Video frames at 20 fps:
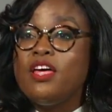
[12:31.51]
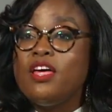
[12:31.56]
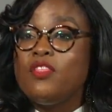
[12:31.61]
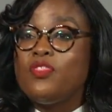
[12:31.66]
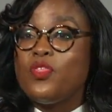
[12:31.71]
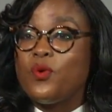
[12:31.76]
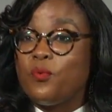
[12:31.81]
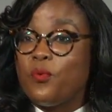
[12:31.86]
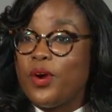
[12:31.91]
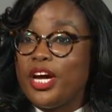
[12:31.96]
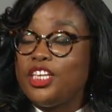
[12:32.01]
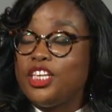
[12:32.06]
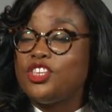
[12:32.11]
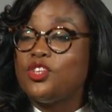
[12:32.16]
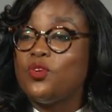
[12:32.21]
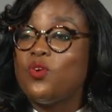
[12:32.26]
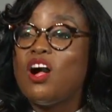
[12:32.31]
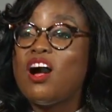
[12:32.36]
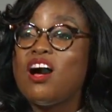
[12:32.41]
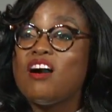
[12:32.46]
the
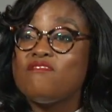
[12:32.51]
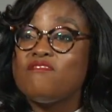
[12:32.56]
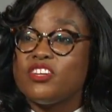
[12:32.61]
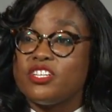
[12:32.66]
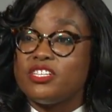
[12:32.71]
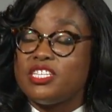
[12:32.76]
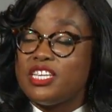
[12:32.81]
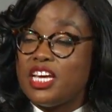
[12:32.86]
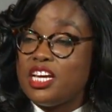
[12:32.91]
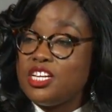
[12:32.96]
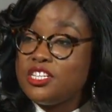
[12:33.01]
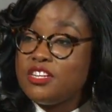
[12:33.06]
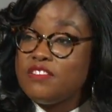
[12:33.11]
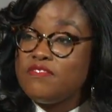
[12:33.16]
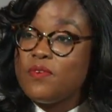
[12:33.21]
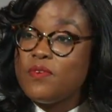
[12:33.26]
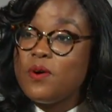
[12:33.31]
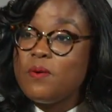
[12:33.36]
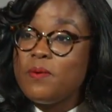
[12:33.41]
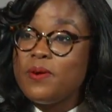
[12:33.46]
racial conversation
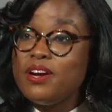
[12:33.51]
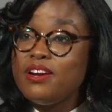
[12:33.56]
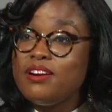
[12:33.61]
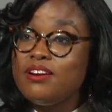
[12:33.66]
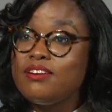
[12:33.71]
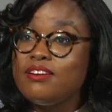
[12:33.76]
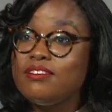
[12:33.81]
forward?